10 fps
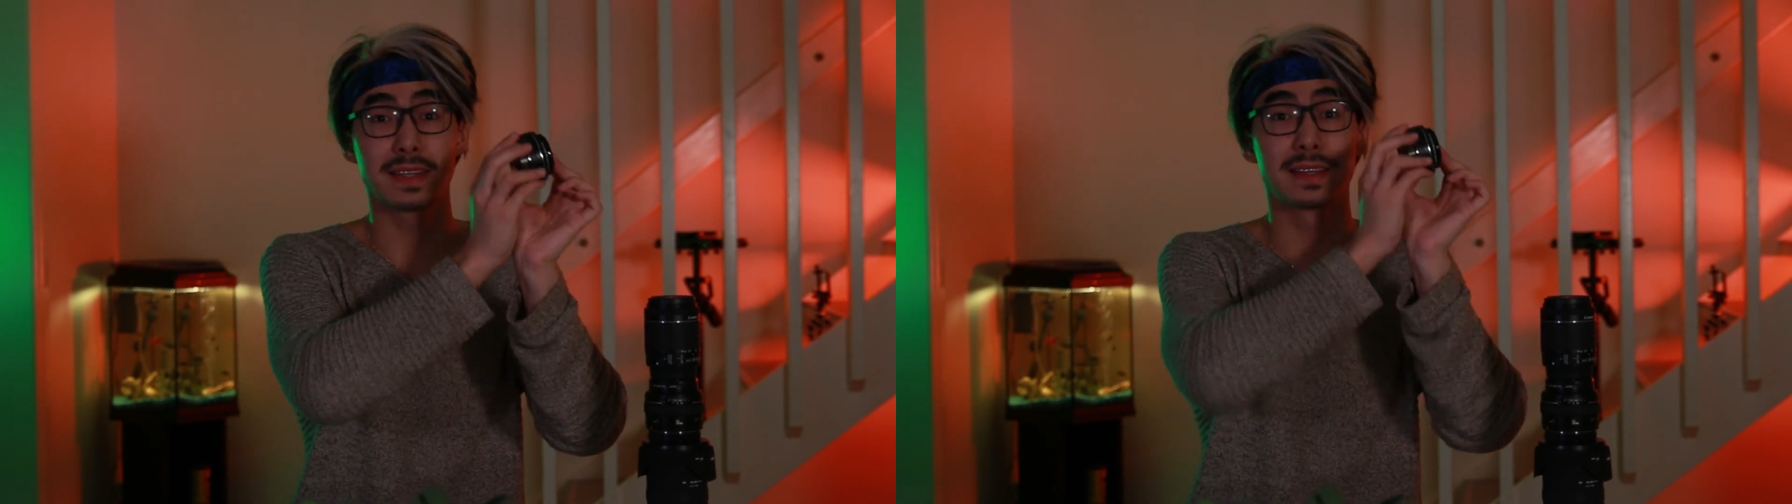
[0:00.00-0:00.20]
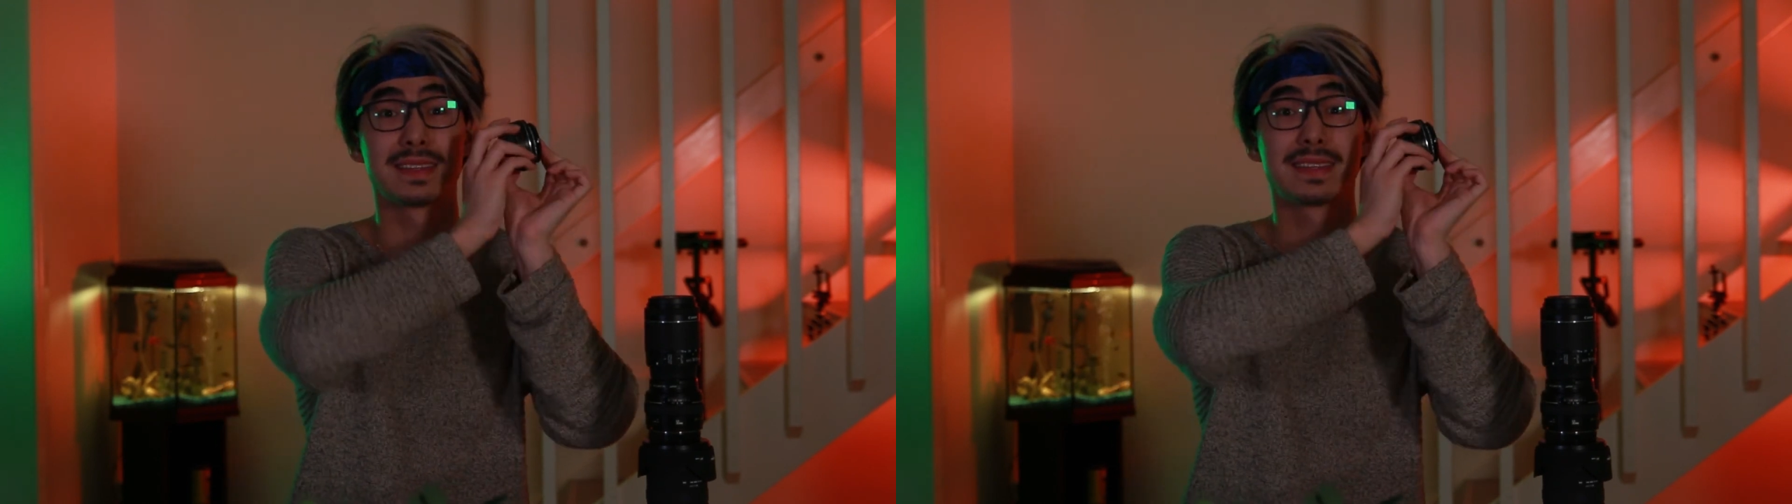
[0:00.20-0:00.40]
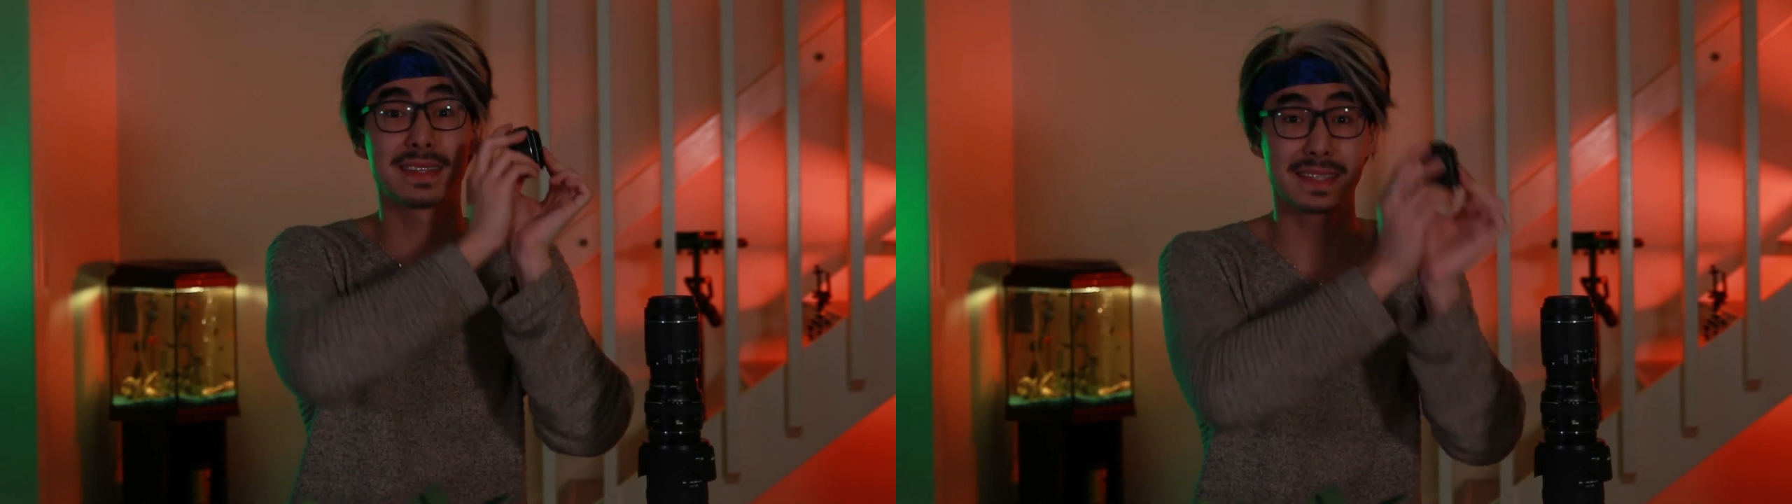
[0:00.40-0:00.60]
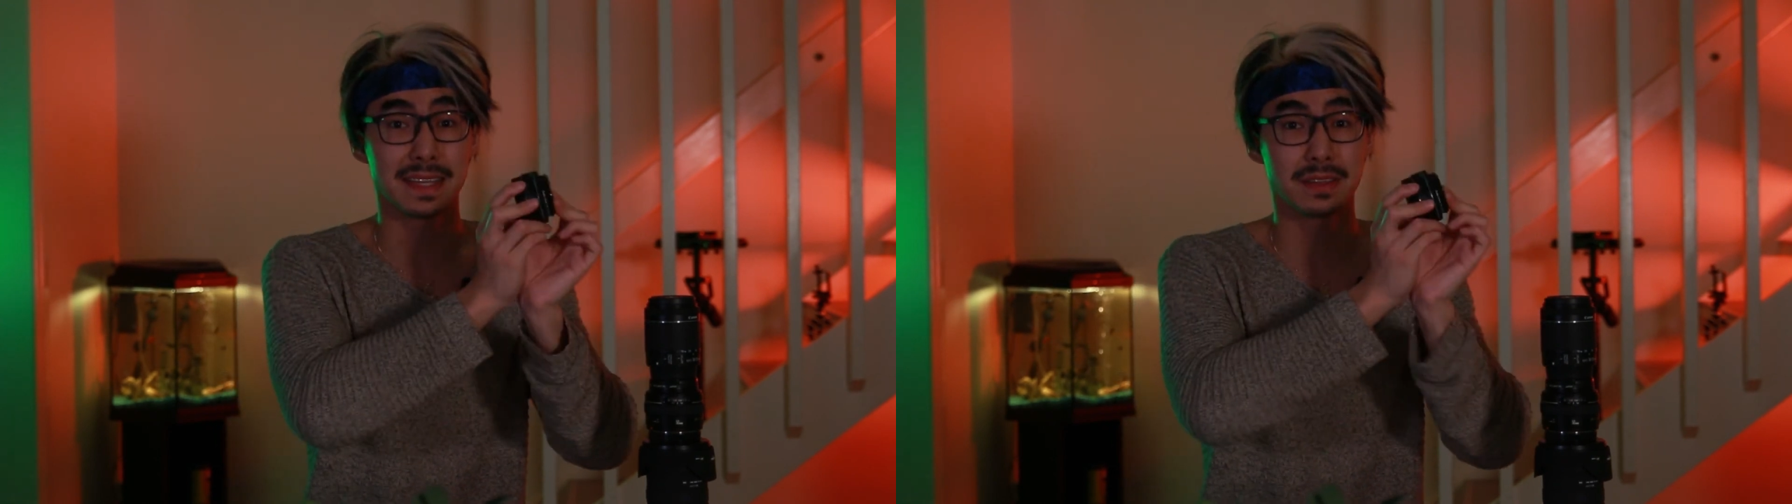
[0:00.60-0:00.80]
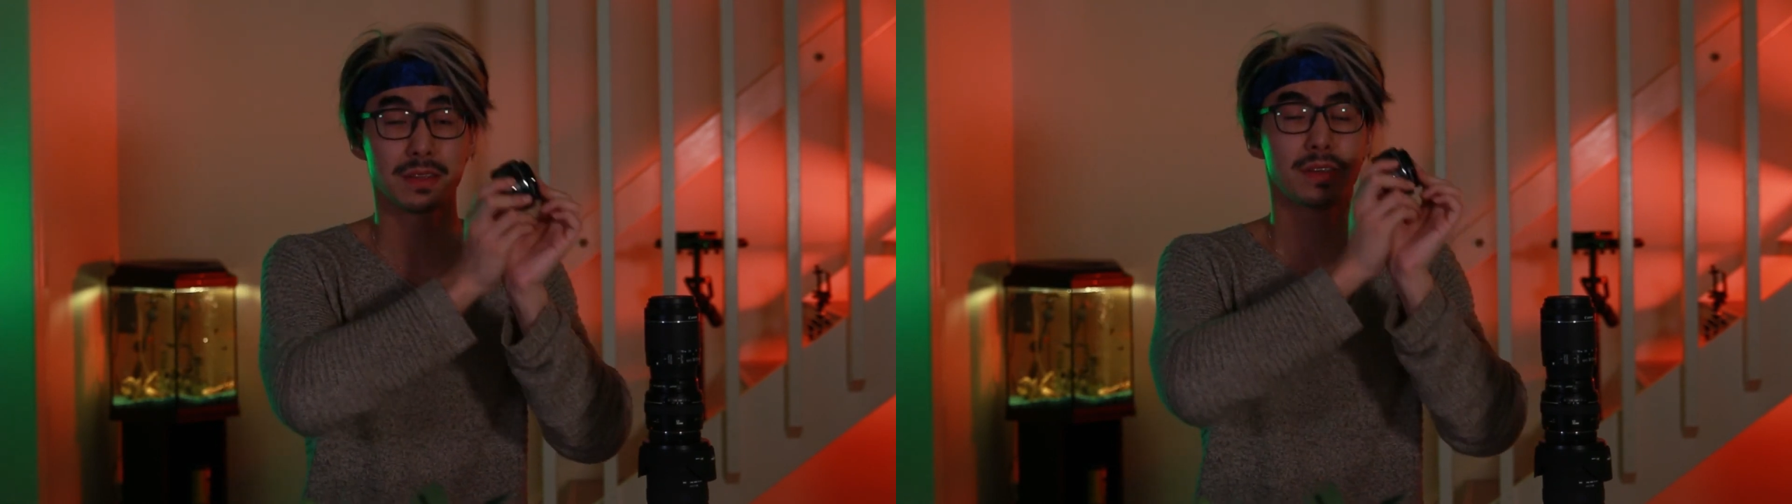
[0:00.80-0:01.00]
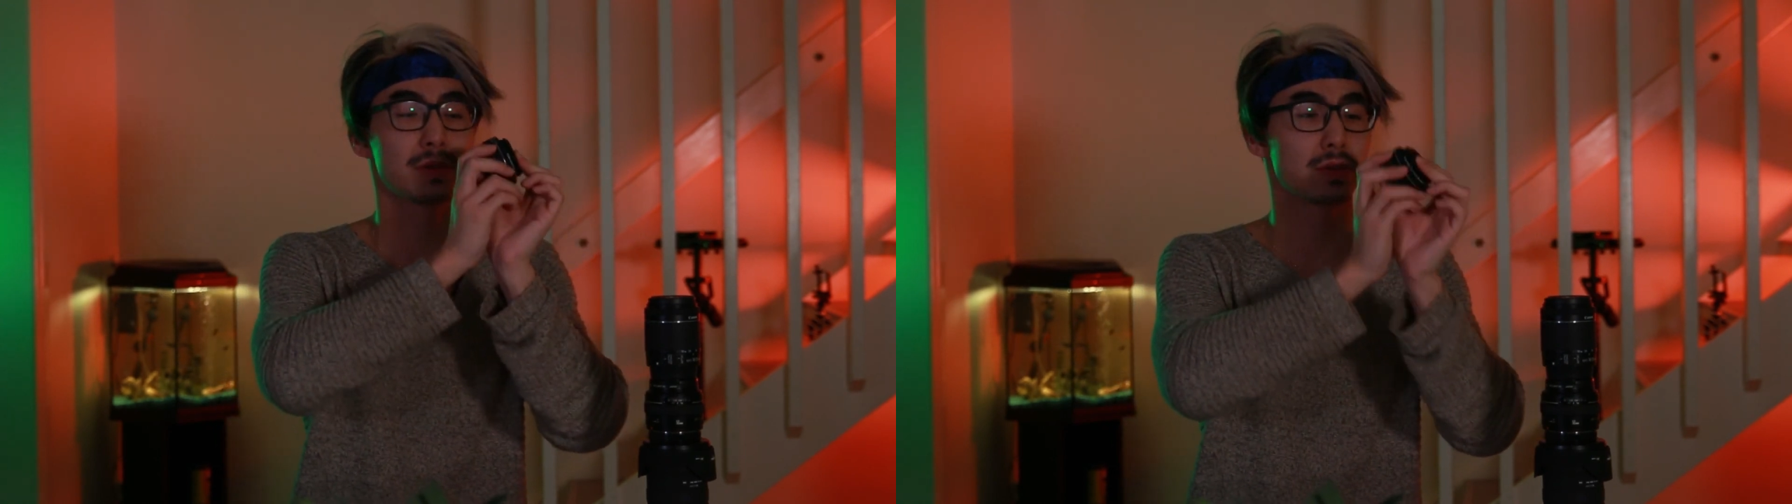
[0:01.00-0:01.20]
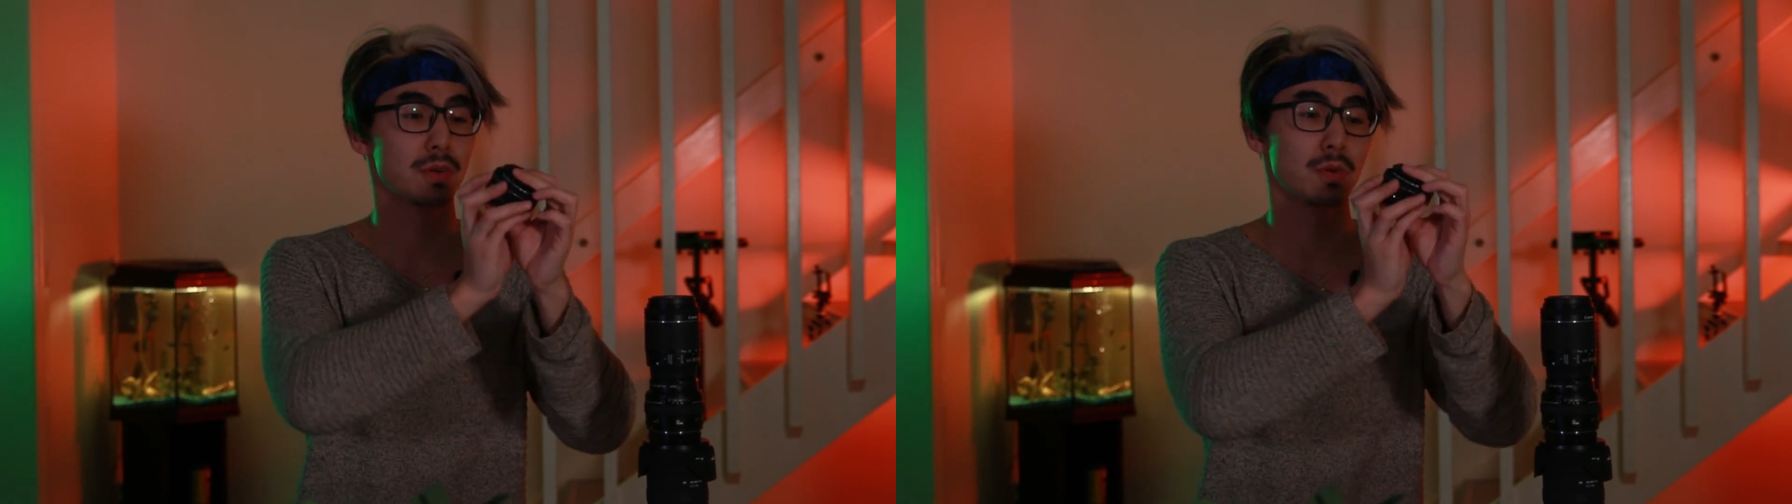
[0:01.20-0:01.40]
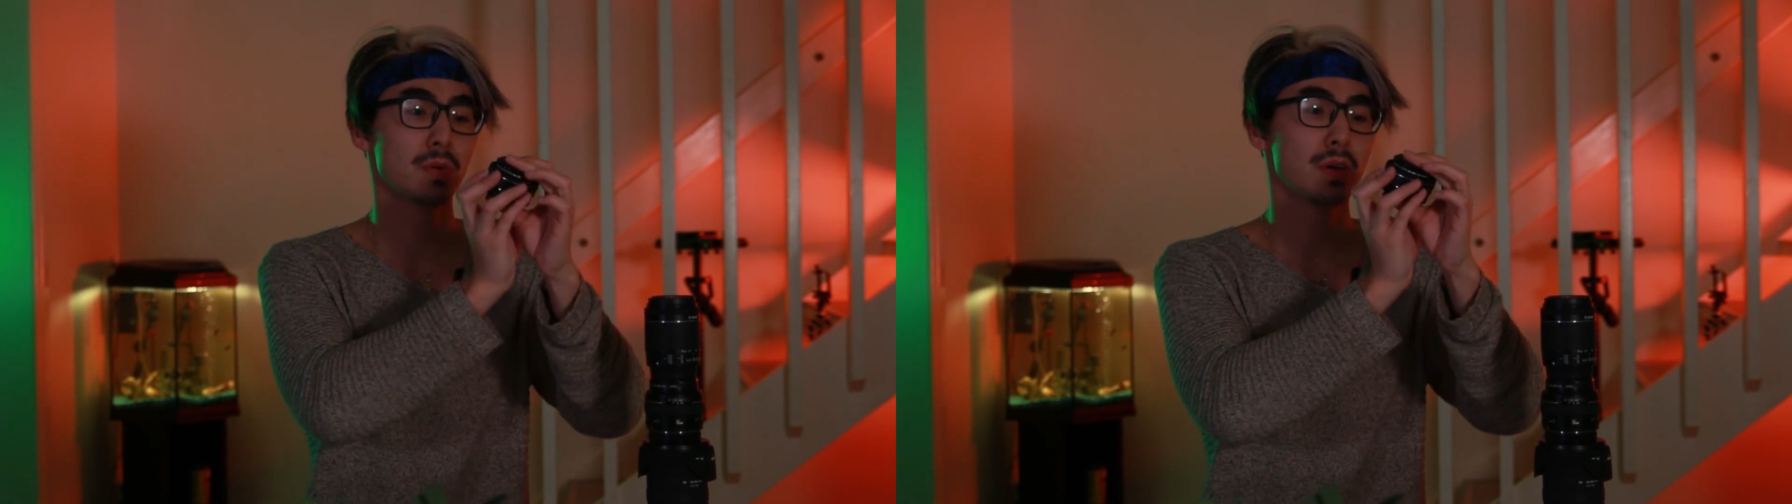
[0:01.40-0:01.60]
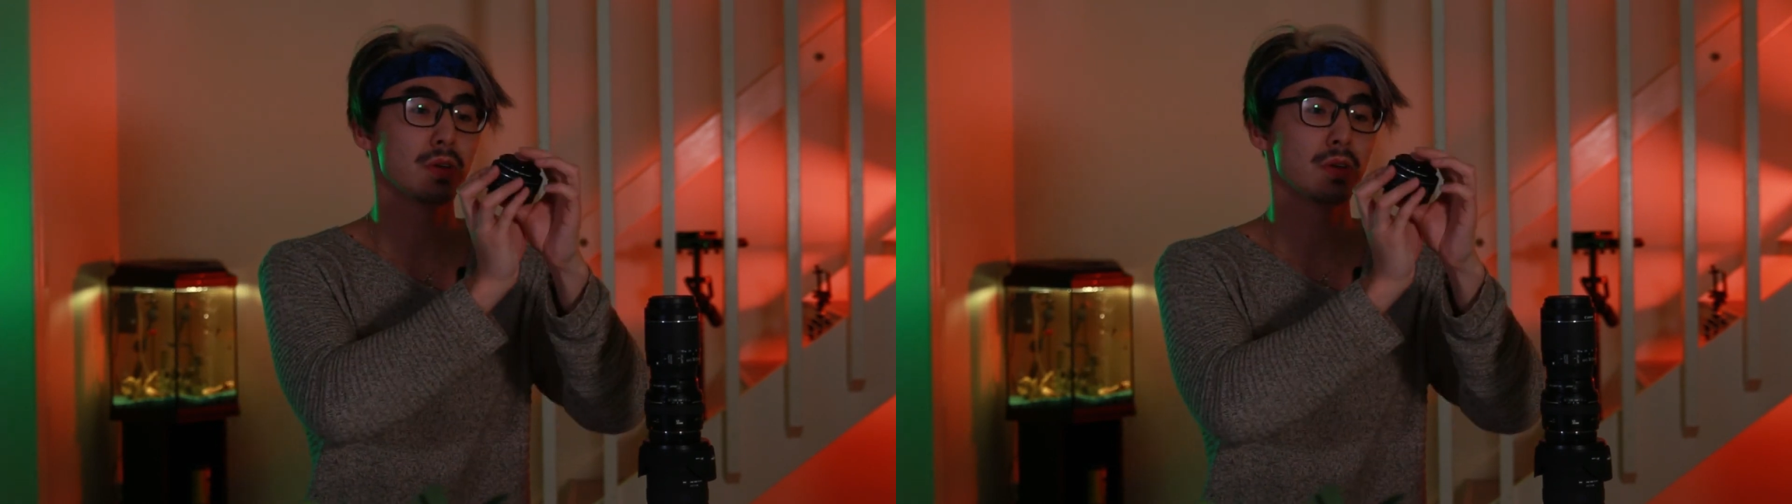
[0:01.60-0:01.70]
that is set to